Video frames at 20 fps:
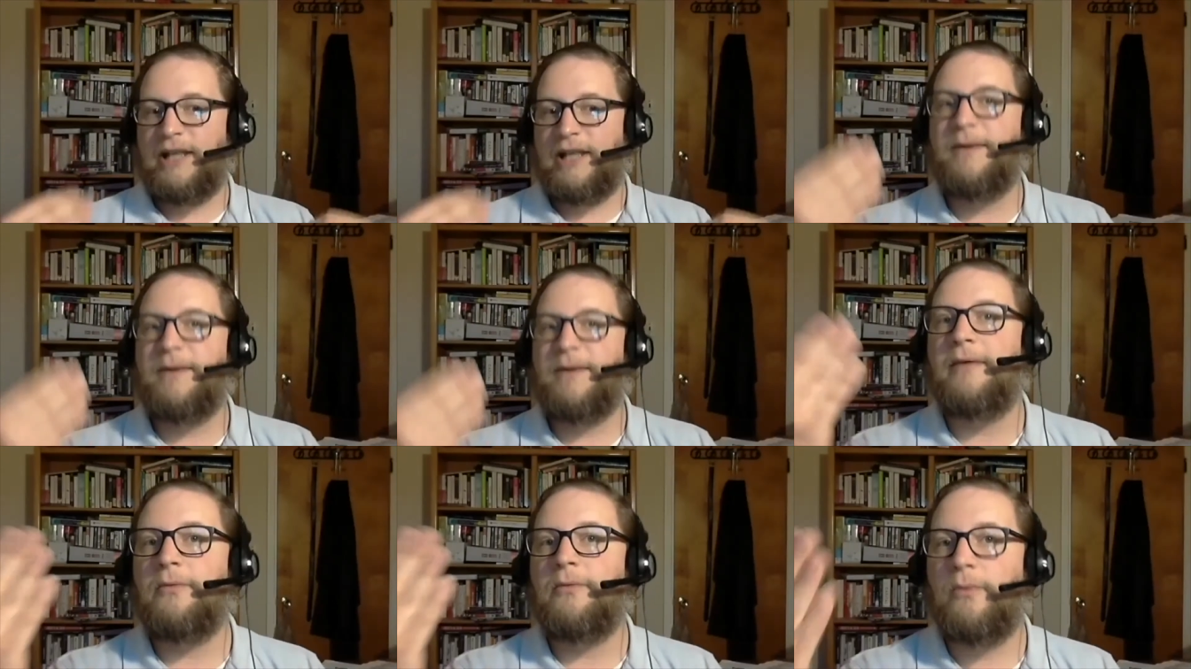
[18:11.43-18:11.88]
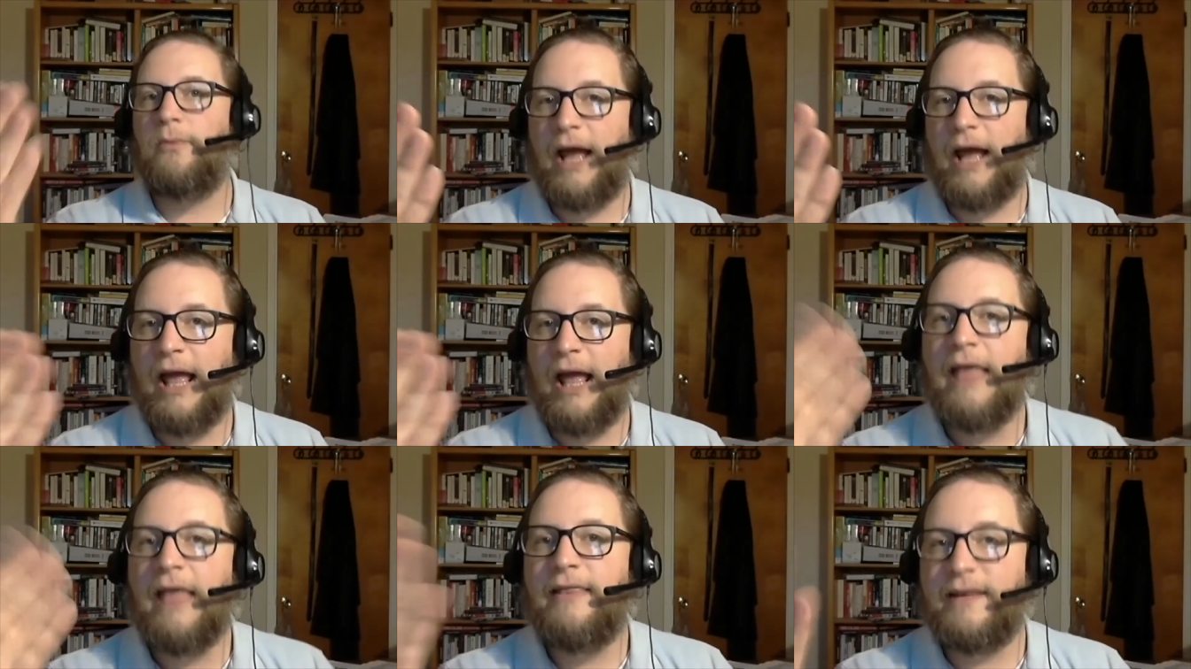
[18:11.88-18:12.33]
By the way,
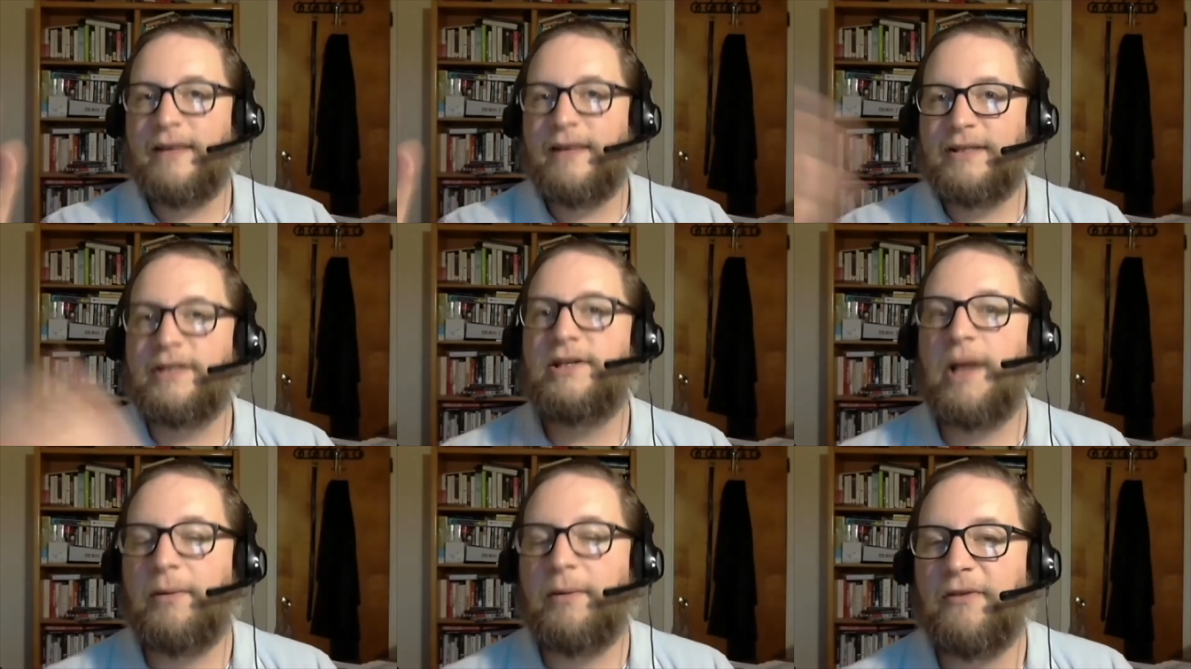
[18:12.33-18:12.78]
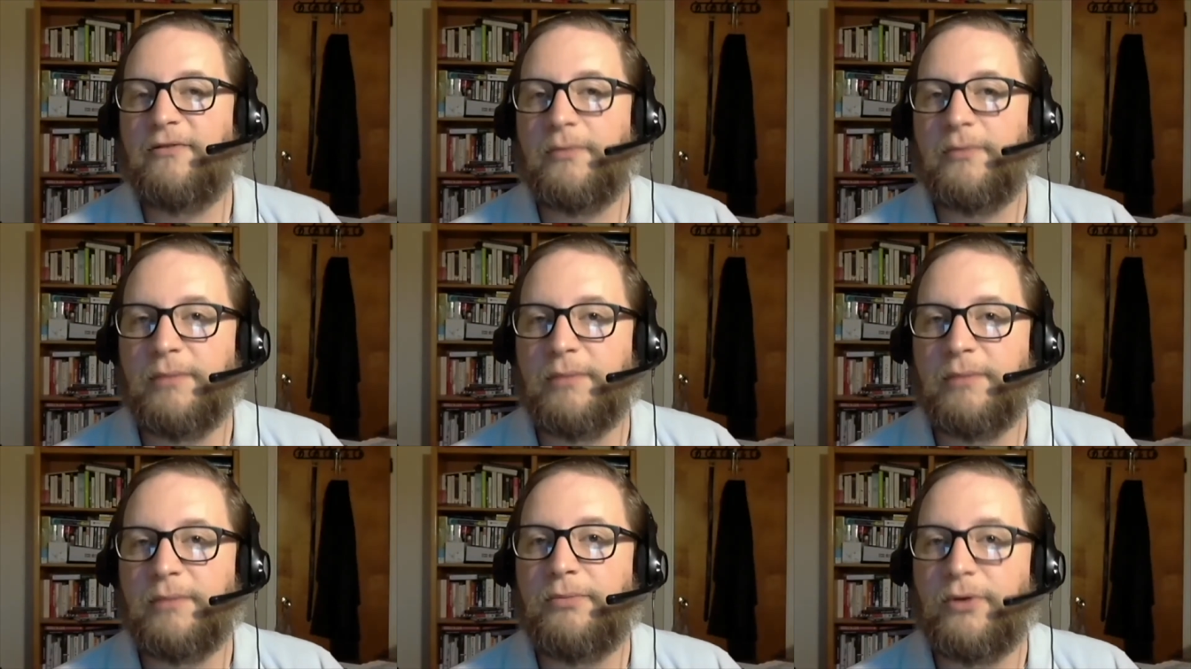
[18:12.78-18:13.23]
this is coming from
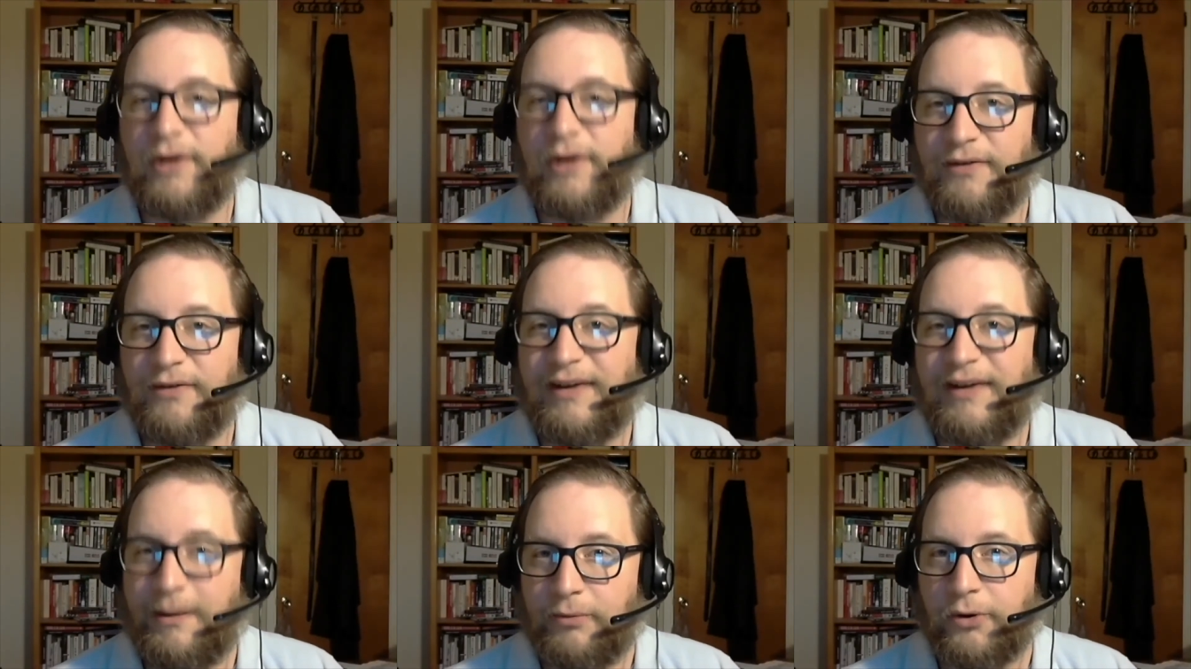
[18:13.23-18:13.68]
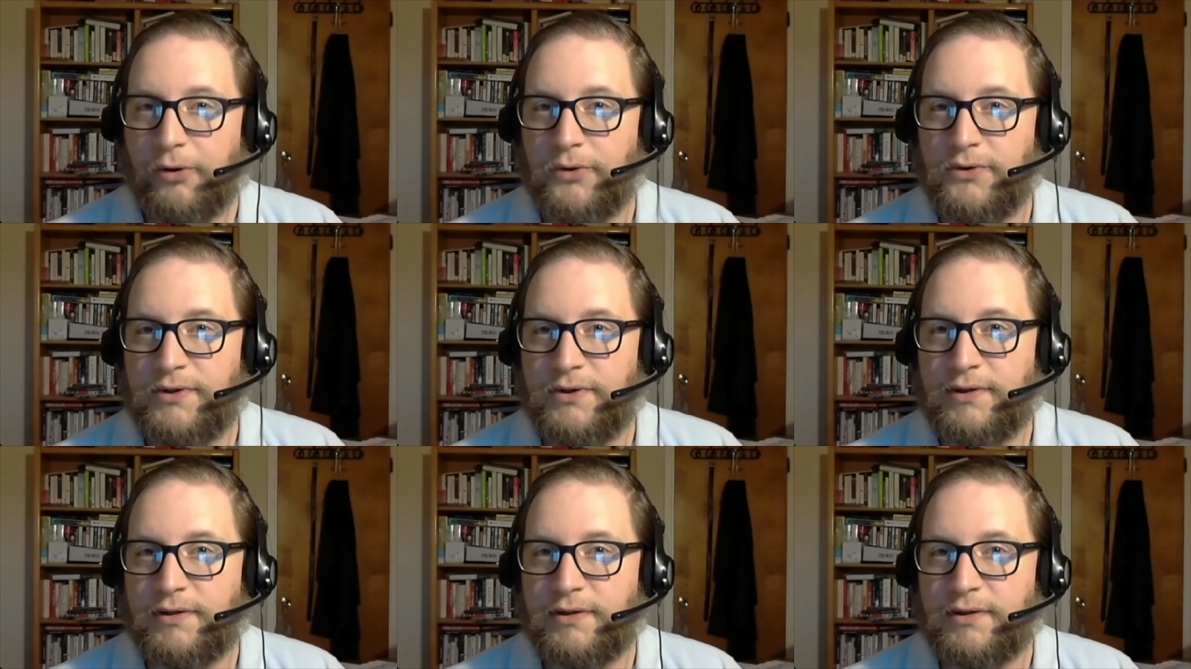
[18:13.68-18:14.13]
the book of
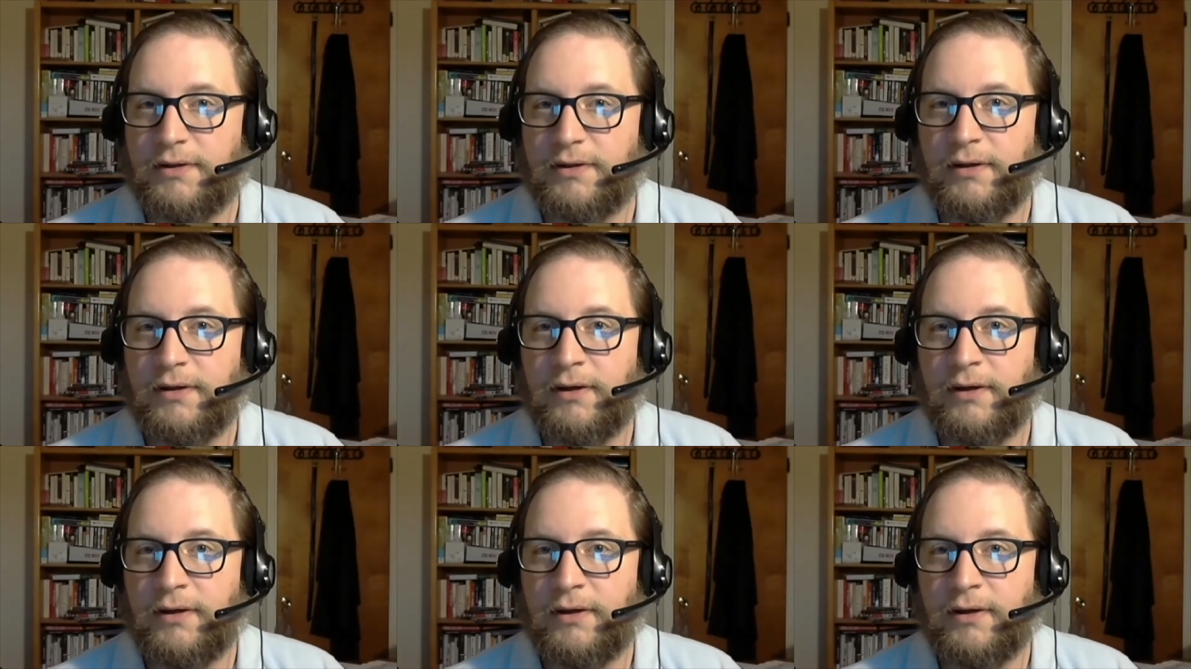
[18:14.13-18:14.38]
Hebrews.